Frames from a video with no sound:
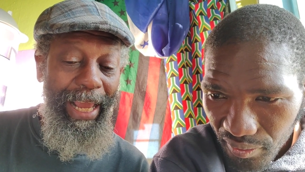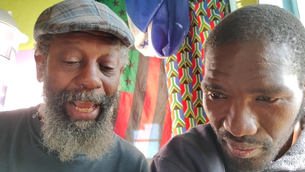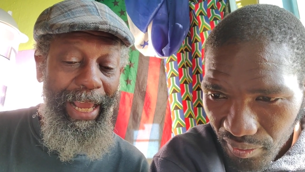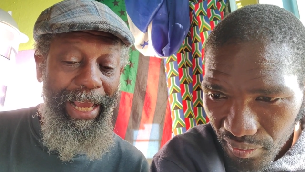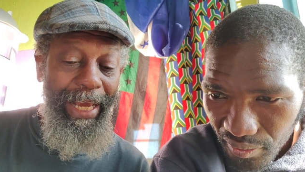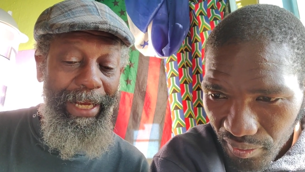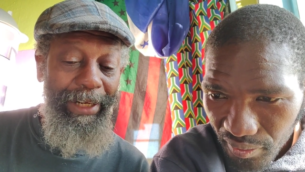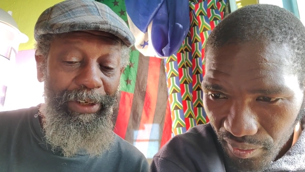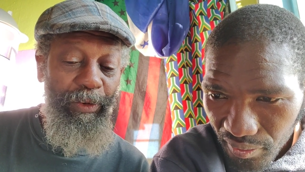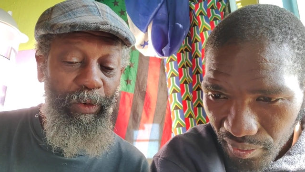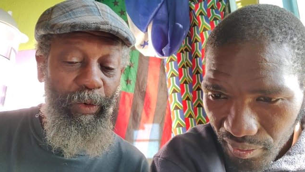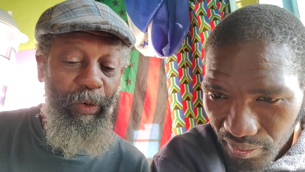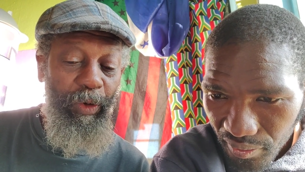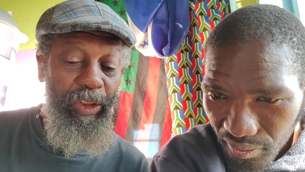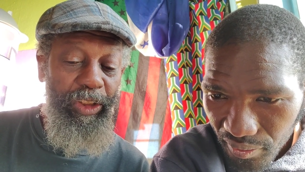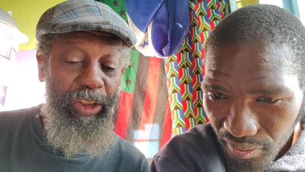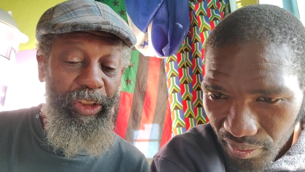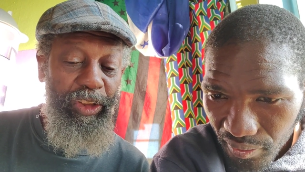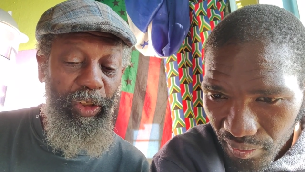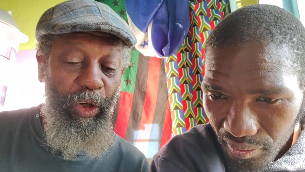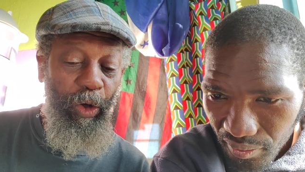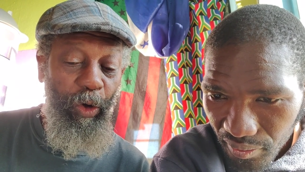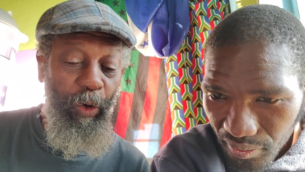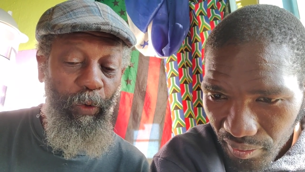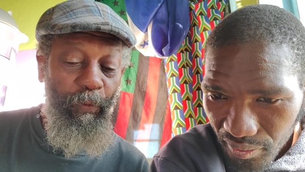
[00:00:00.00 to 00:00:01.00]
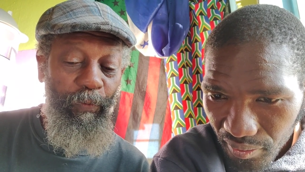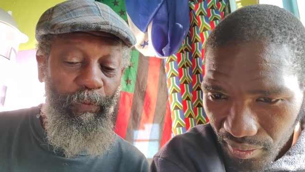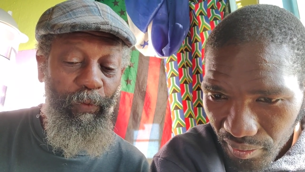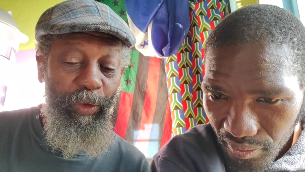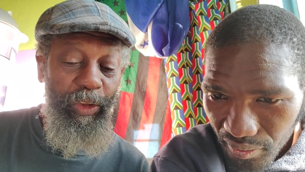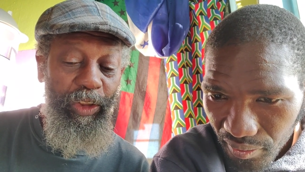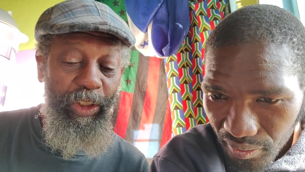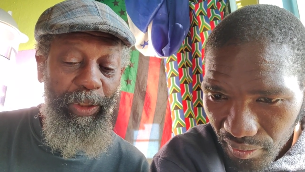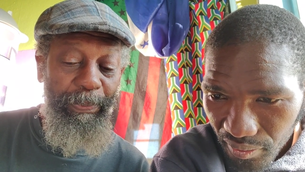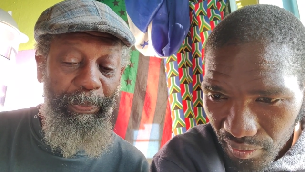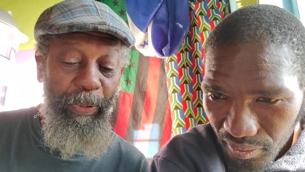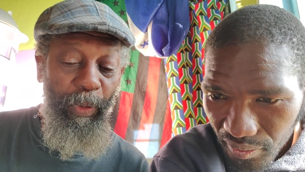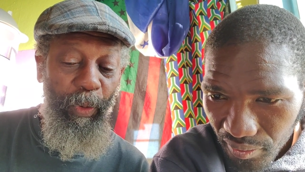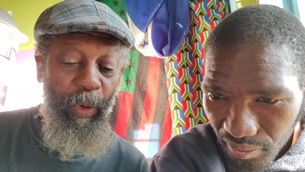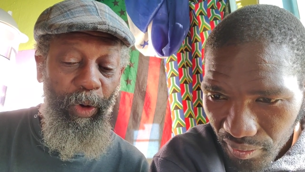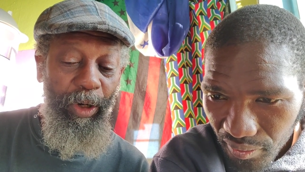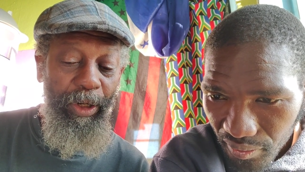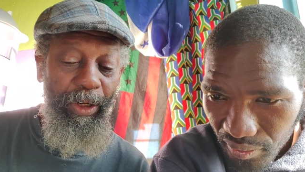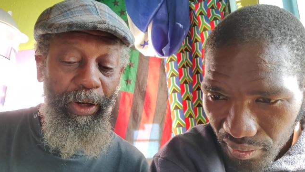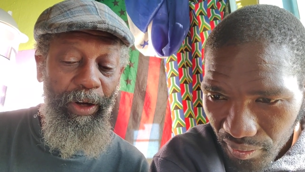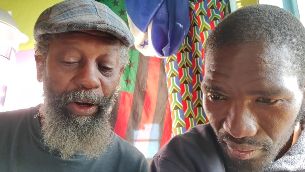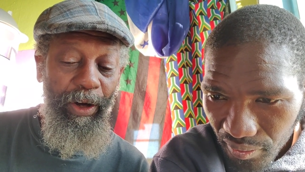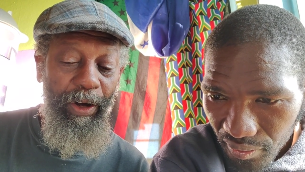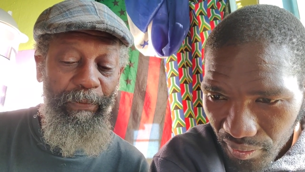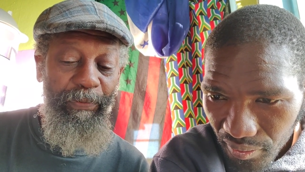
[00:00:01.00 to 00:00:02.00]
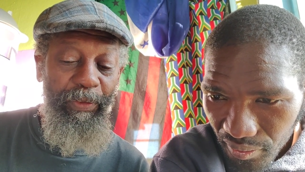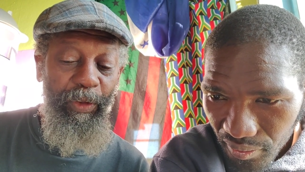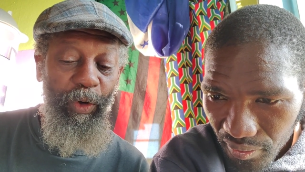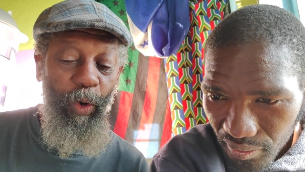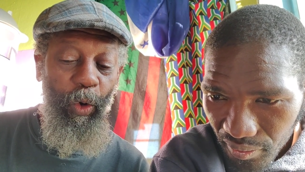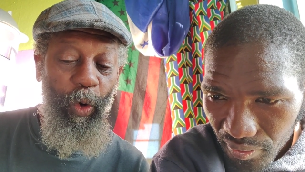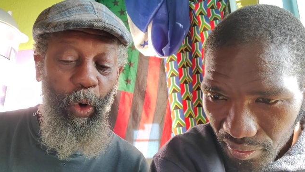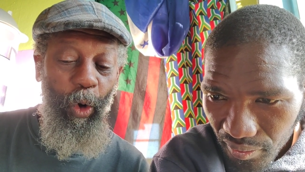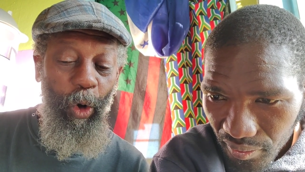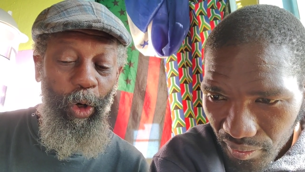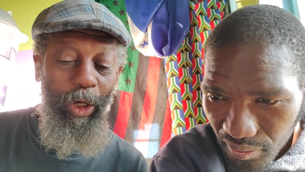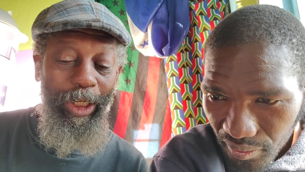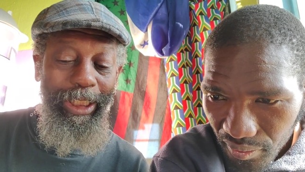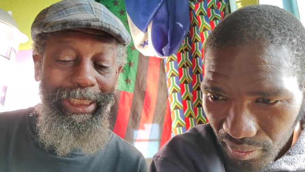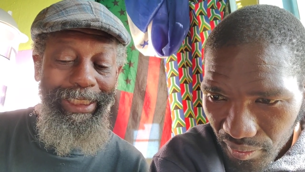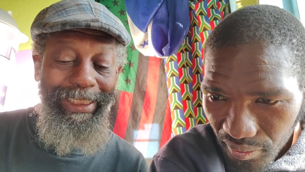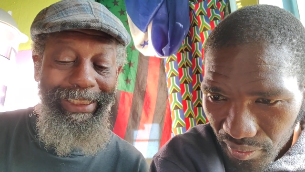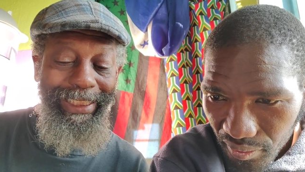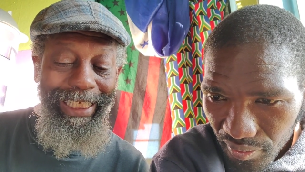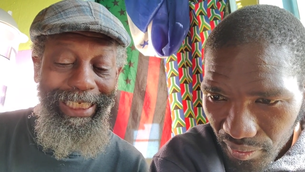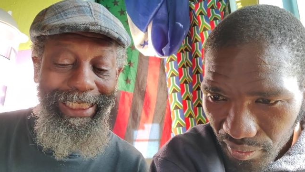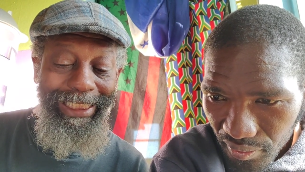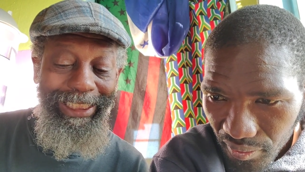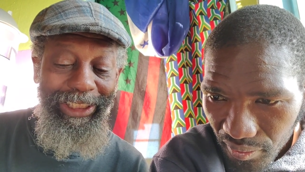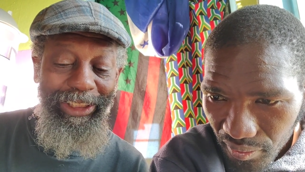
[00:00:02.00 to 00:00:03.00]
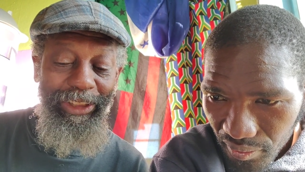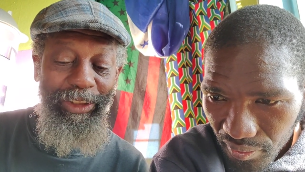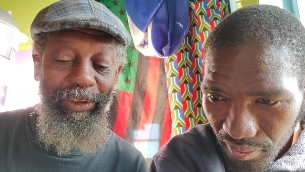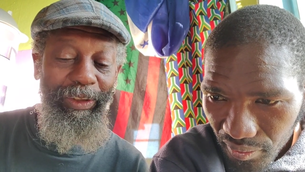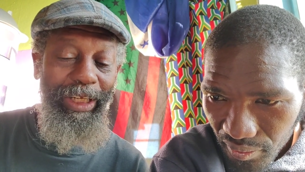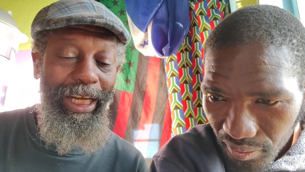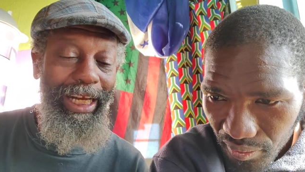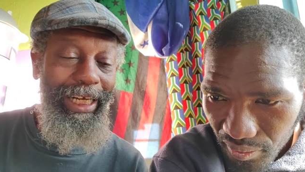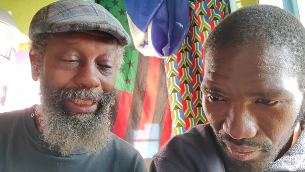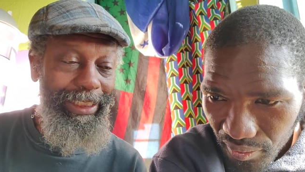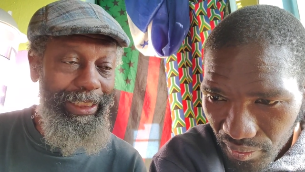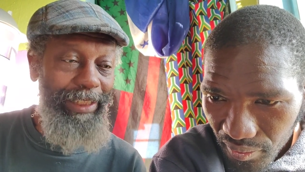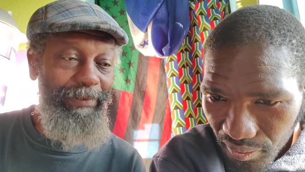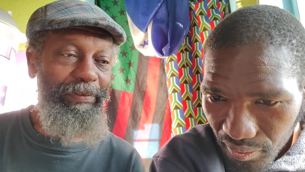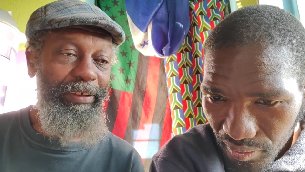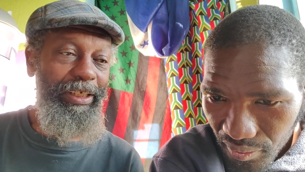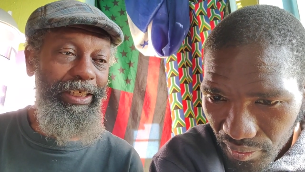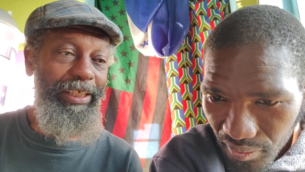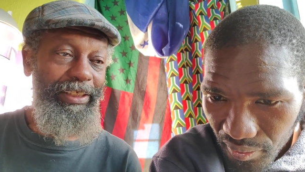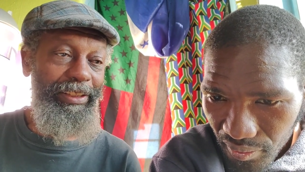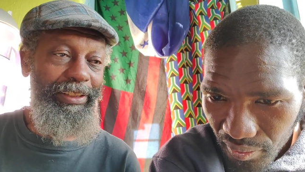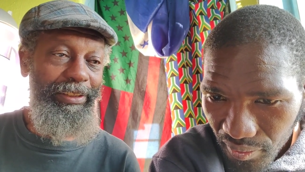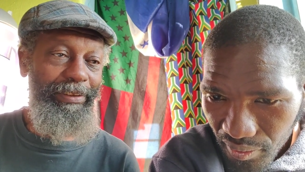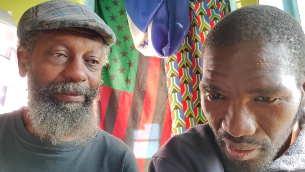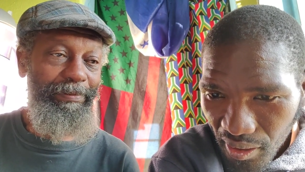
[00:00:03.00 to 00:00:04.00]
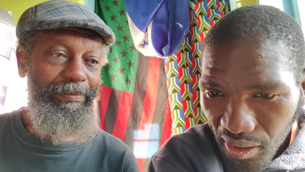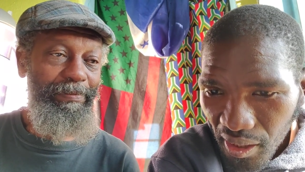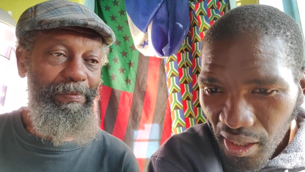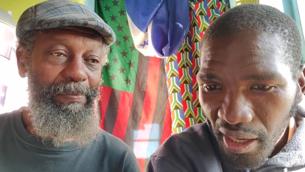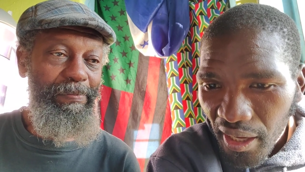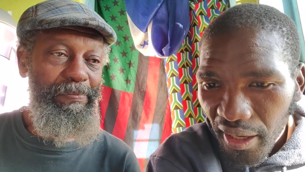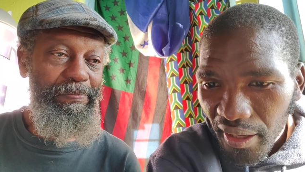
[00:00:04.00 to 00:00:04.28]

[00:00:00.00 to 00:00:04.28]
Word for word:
Speaker 1: and or sold for support of the organizational activities